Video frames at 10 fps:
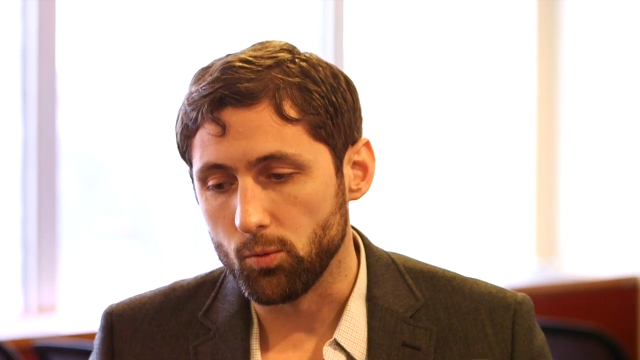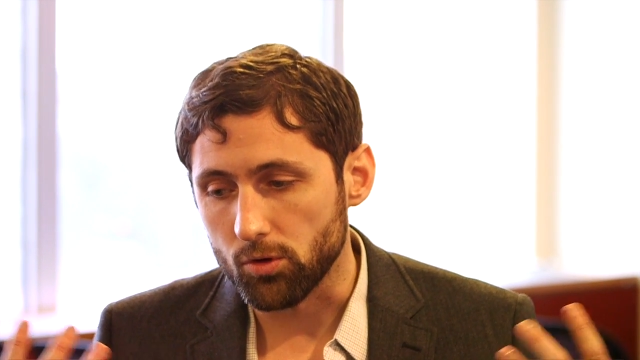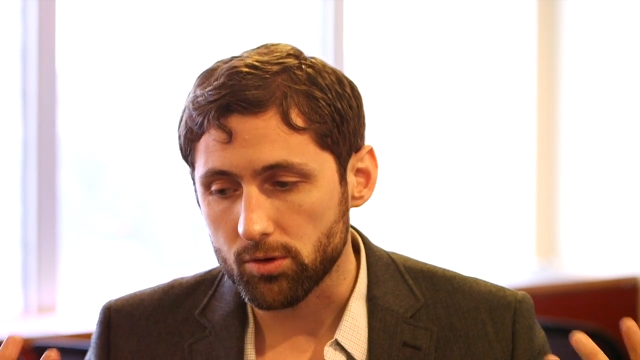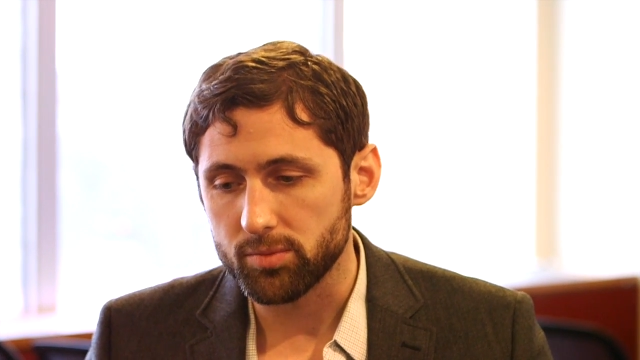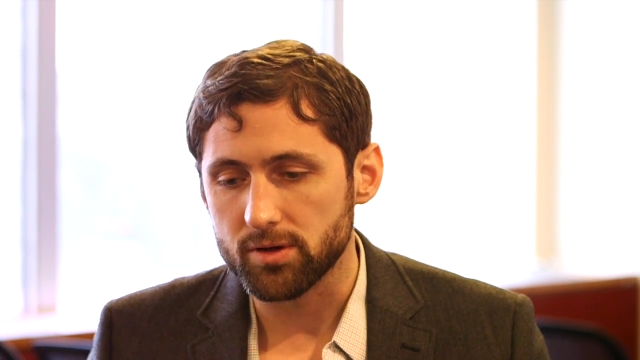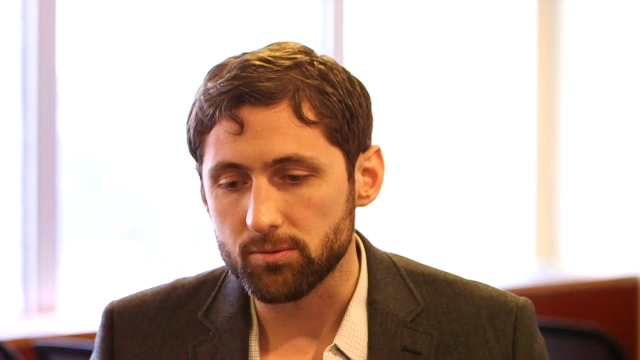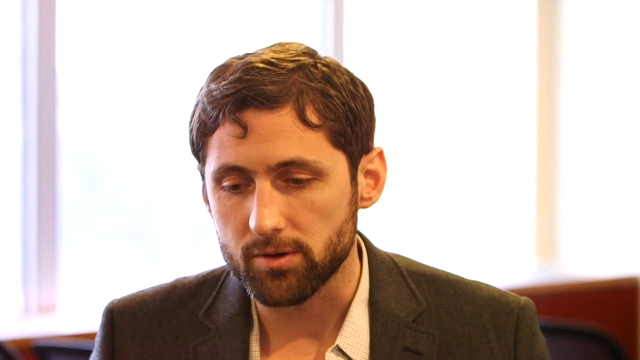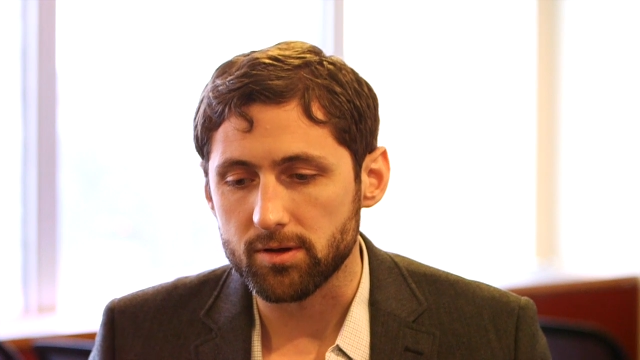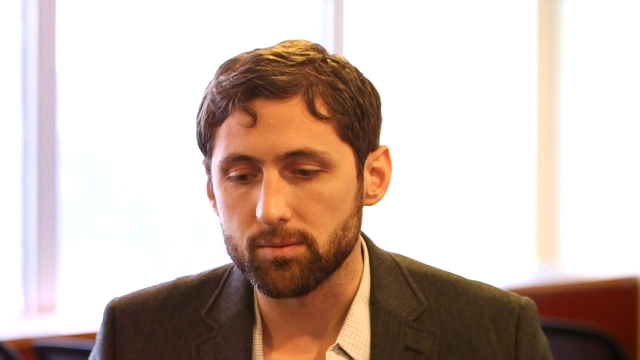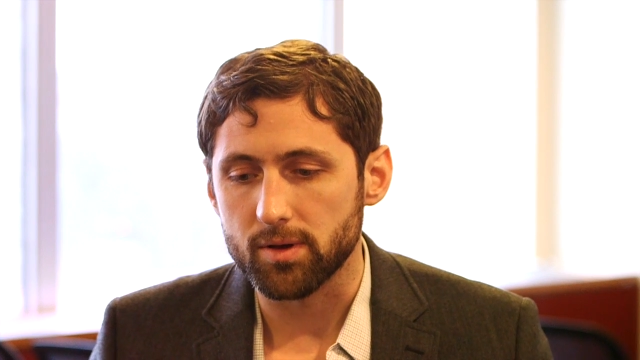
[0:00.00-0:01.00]
work being
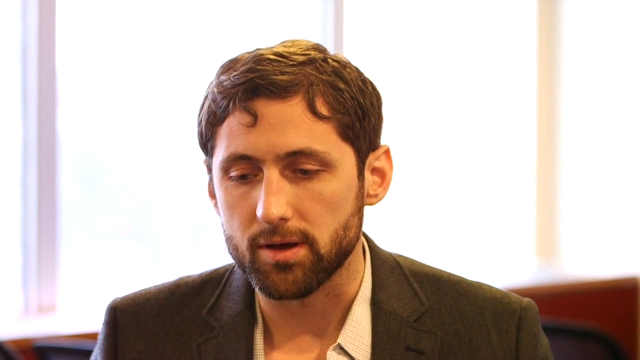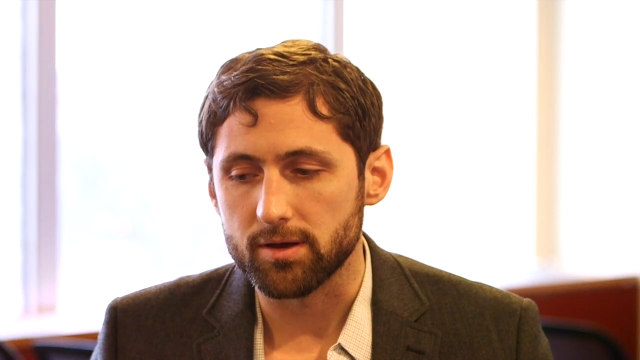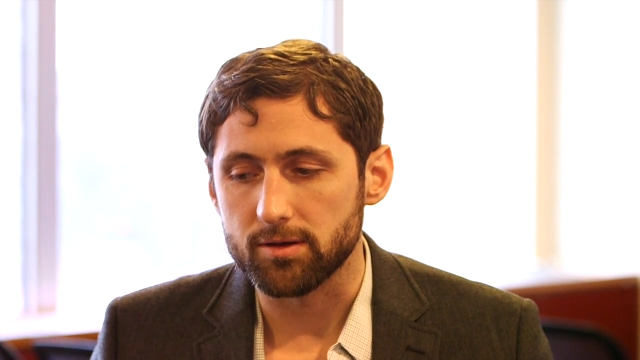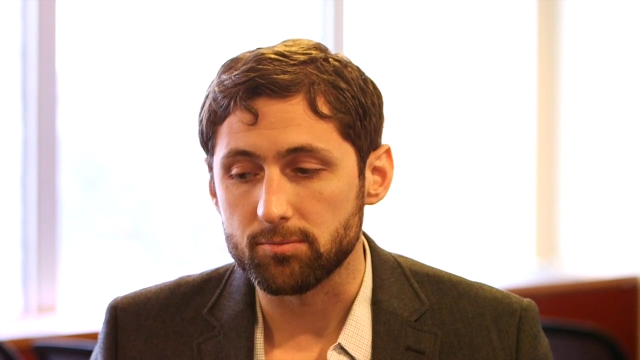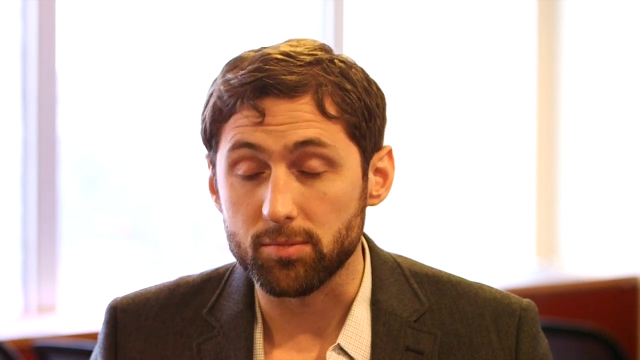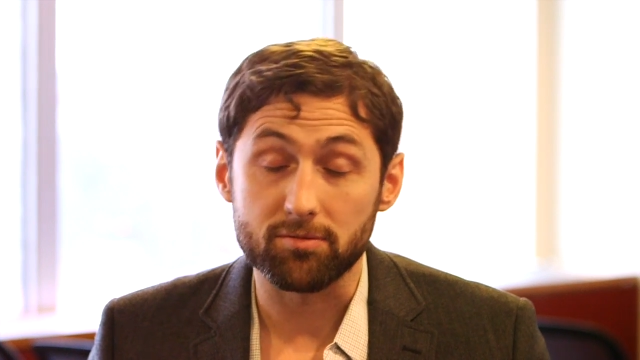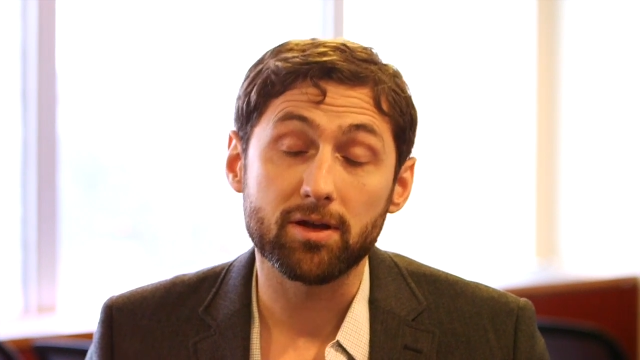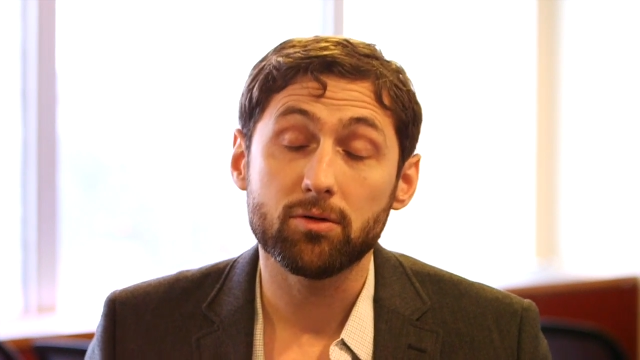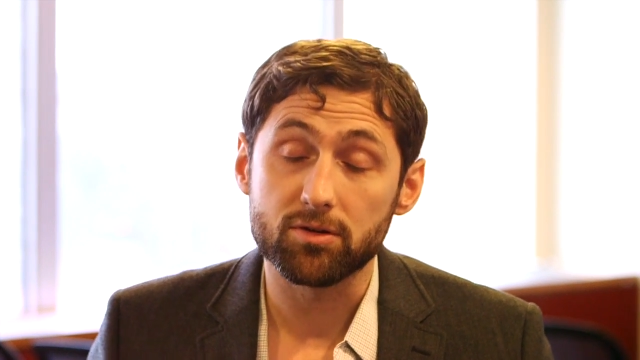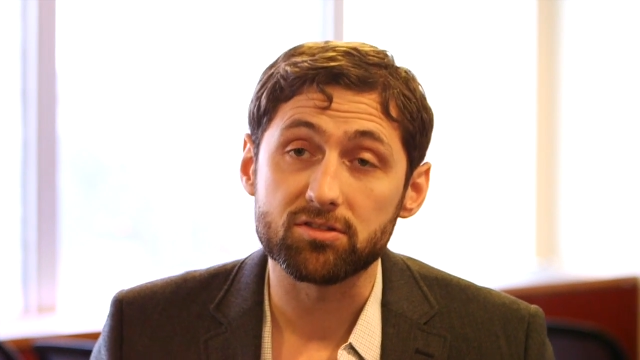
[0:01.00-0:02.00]
written by, by
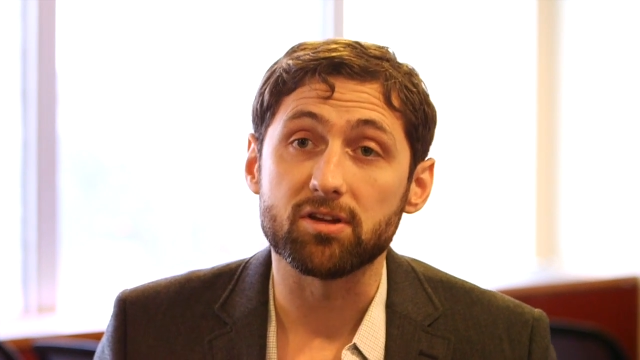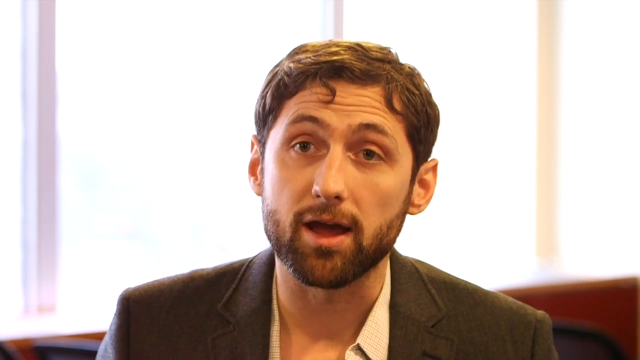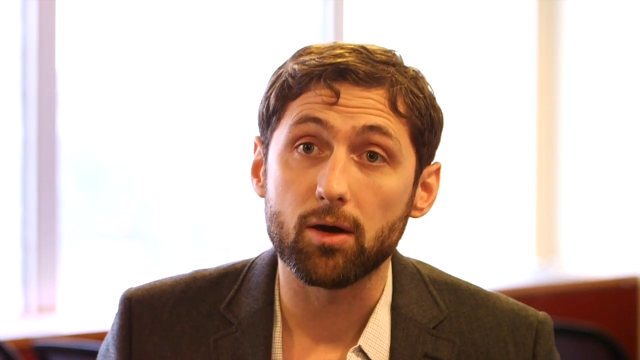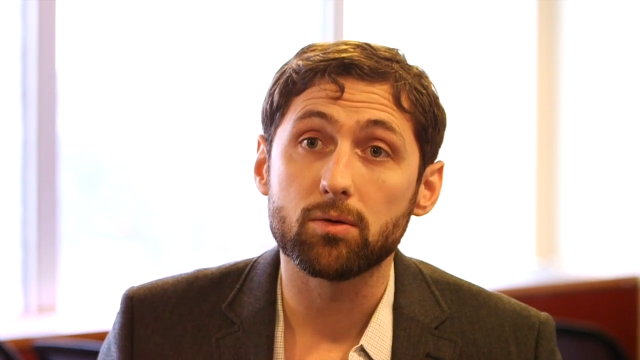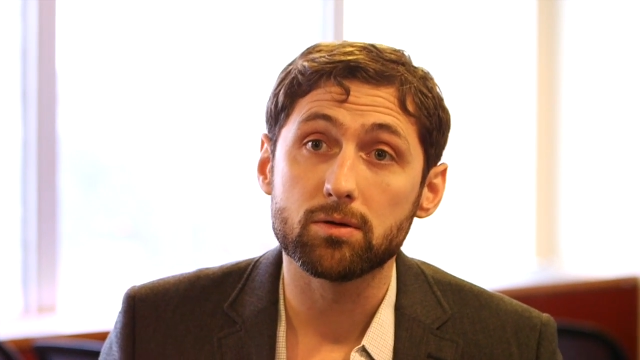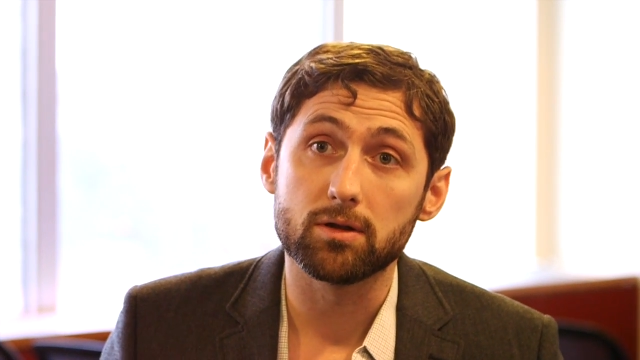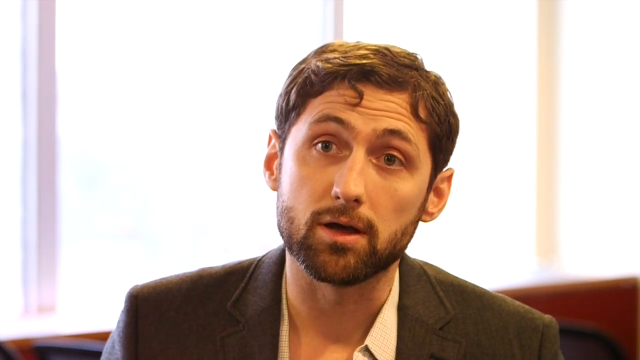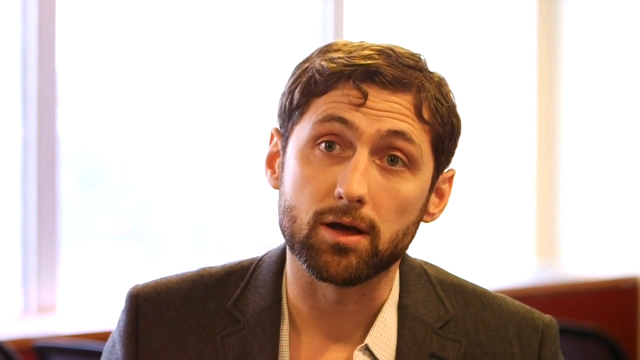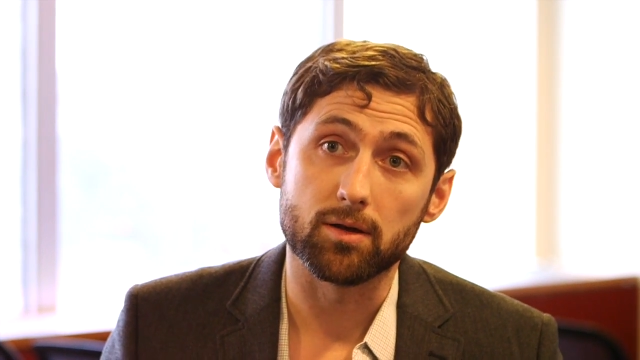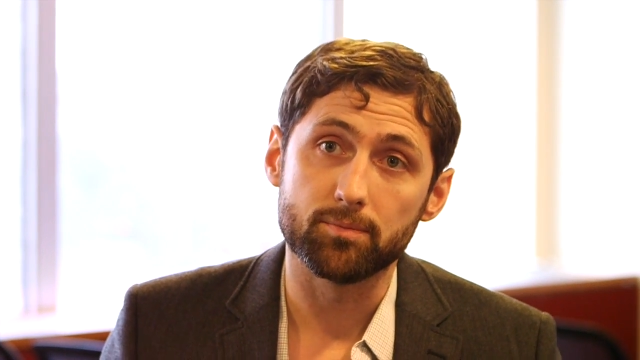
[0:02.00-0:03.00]
veterans now,
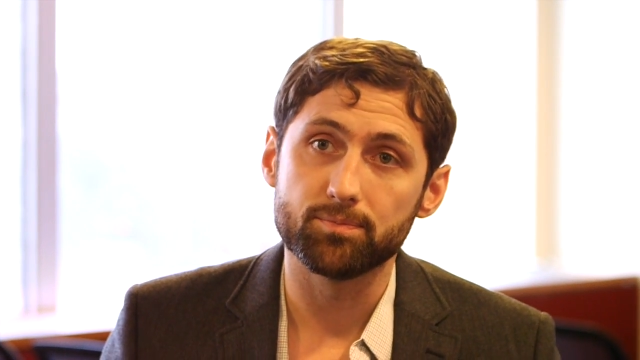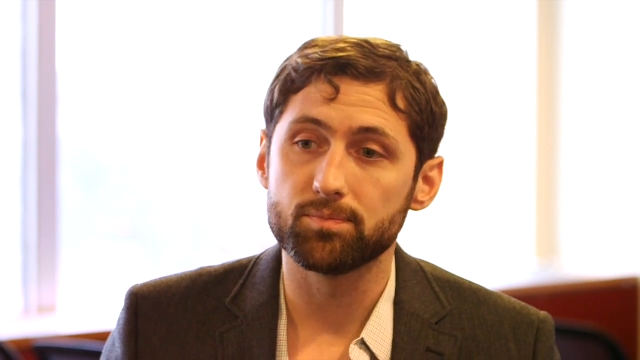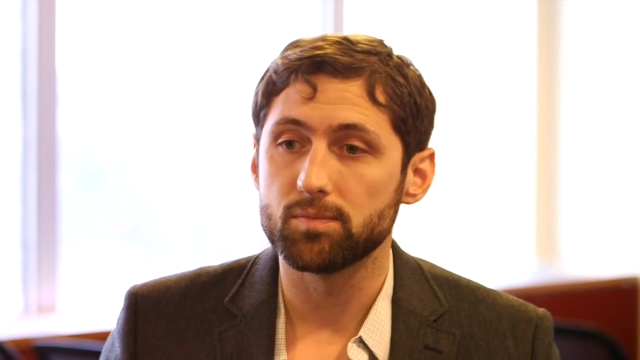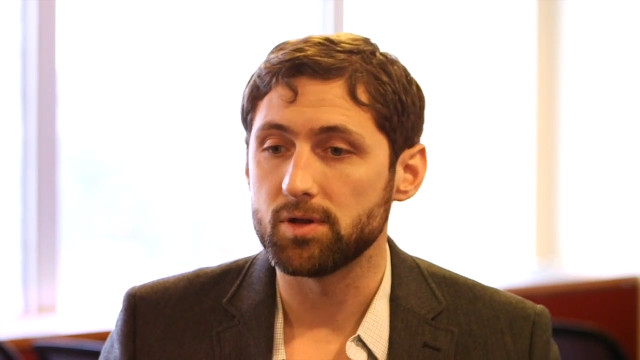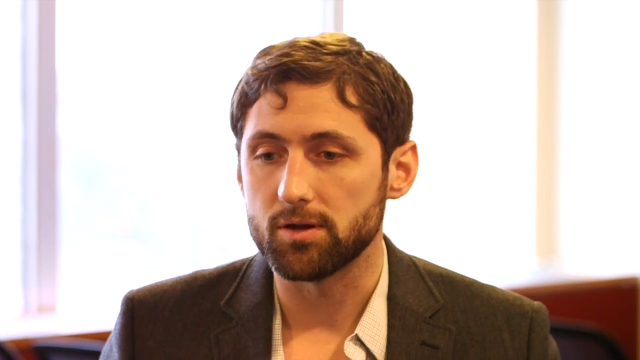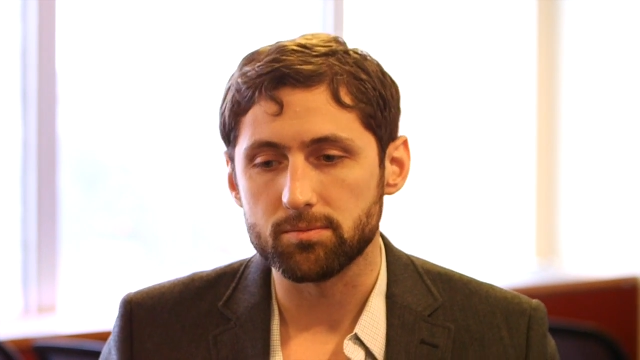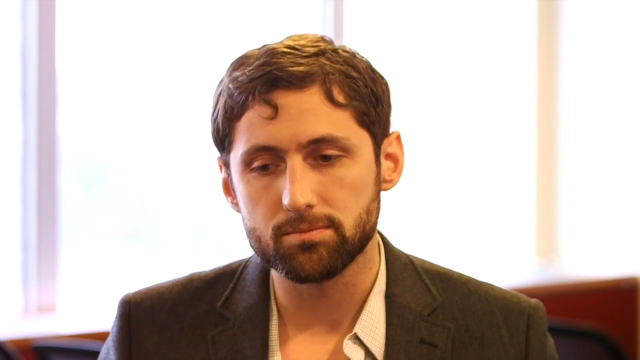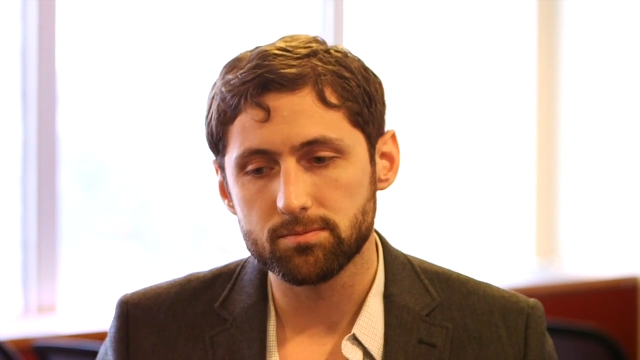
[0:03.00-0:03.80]
um, you know,